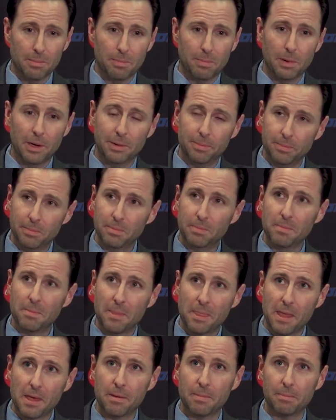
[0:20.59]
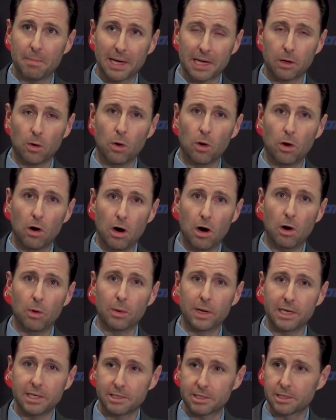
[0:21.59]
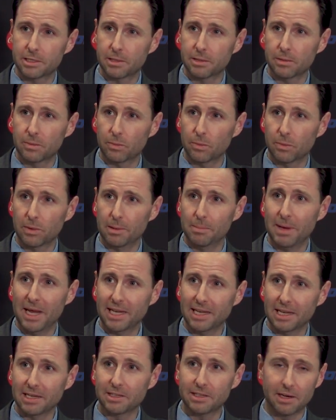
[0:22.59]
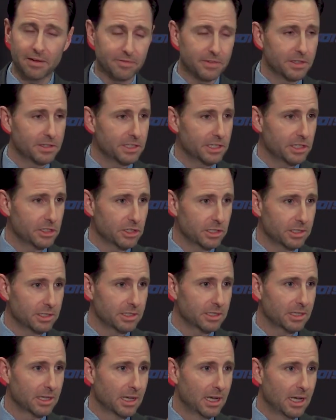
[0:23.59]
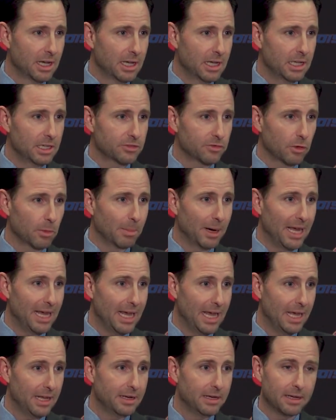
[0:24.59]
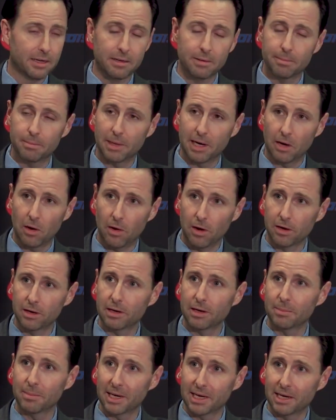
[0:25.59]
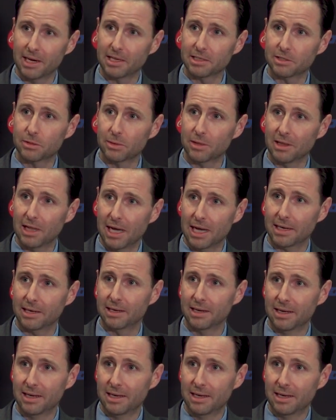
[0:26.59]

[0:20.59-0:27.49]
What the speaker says: but my goal always when making tough decisions is for my head, my heart, and my gut to align.